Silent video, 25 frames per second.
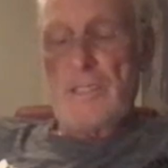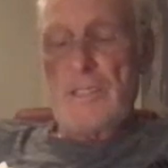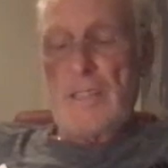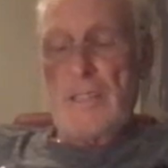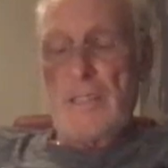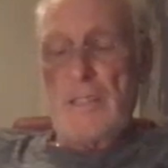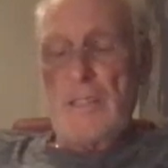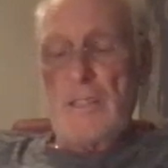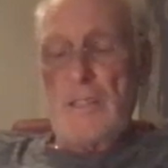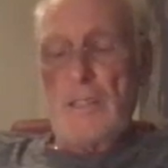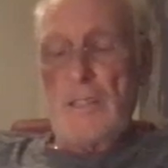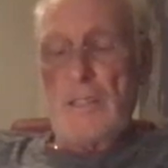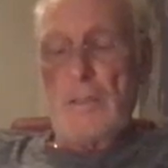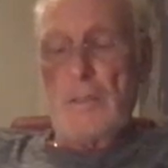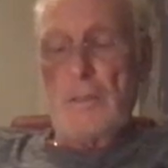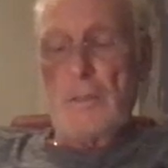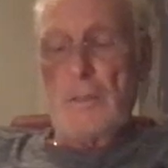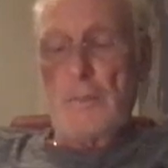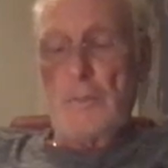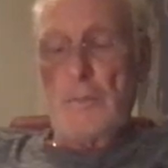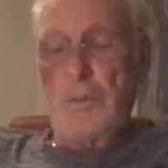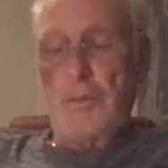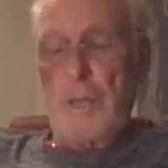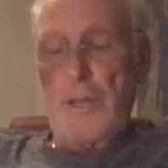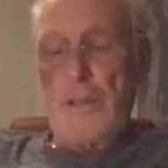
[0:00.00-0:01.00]
that,
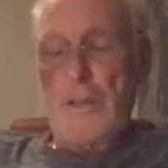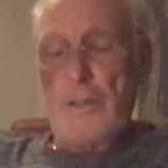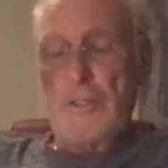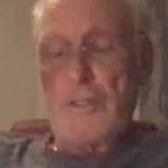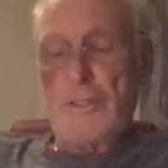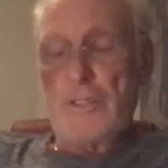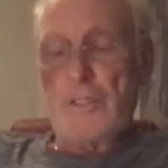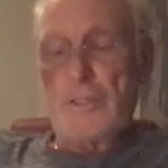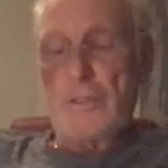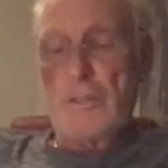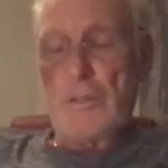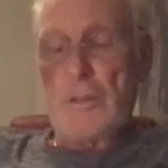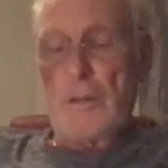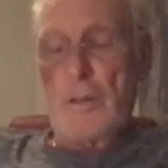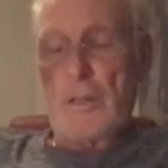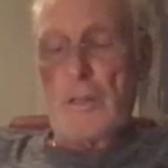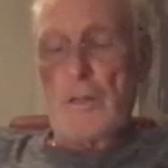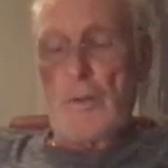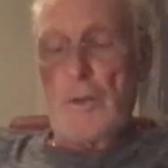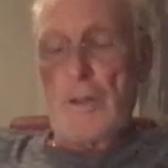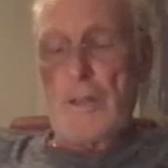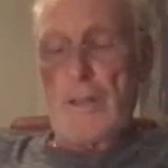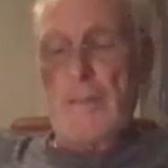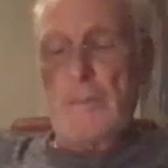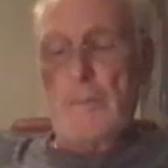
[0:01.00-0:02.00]
the players are
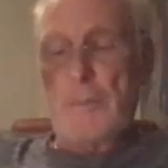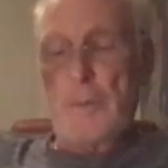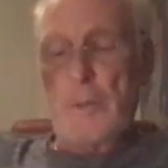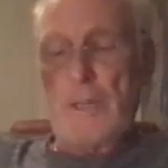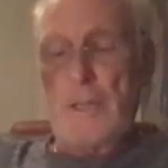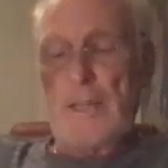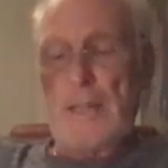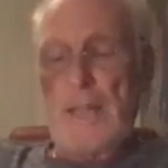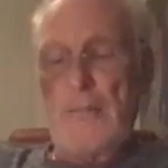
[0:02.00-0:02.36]
going to put an